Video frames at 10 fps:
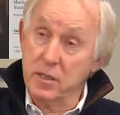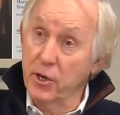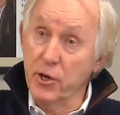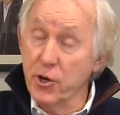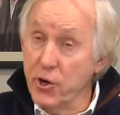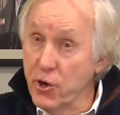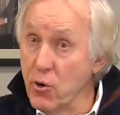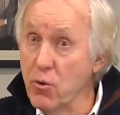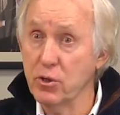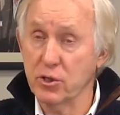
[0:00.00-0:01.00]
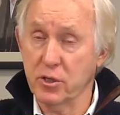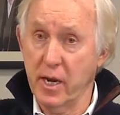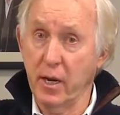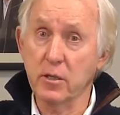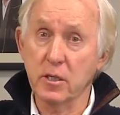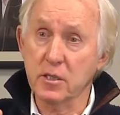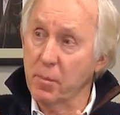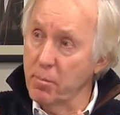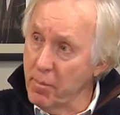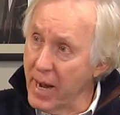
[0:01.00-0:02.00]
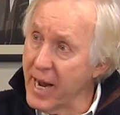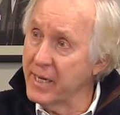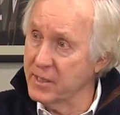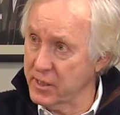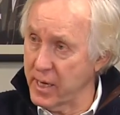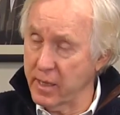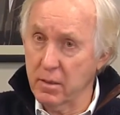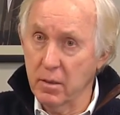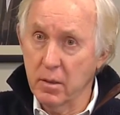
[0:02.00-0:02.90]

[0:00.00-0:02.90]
a huge thing because it's a mindset.